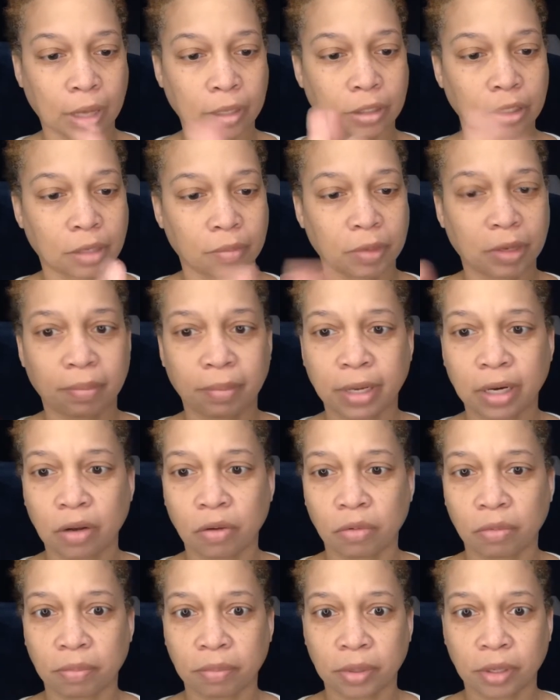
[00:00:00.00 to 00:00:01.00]
some on my
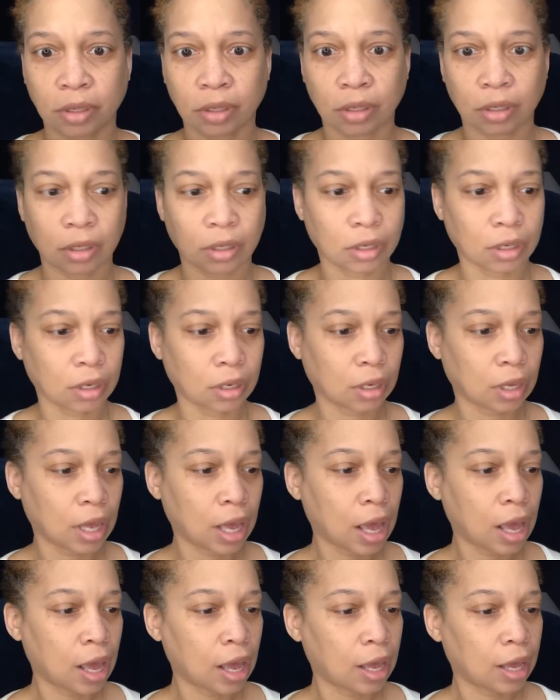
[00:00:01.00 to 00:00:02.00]
notebook.
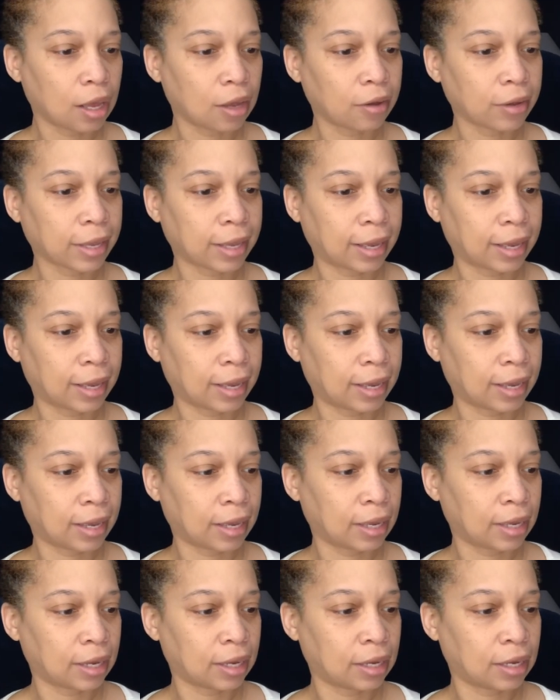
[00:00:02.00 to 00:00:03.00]

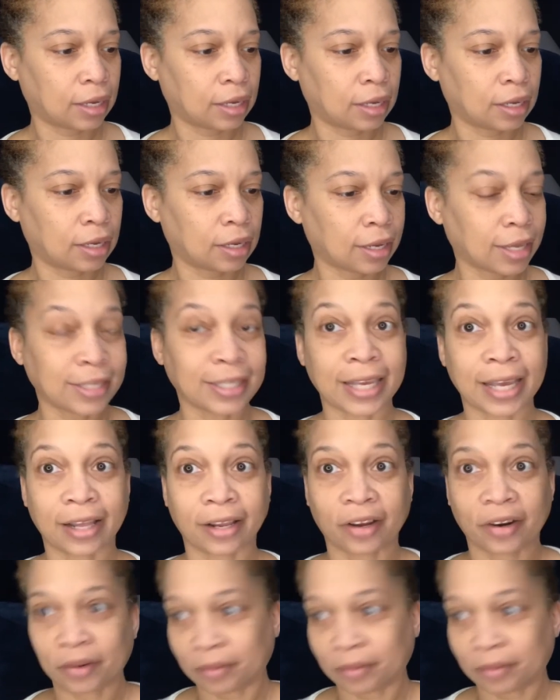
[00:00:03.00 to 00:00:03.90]
Okay, concealer.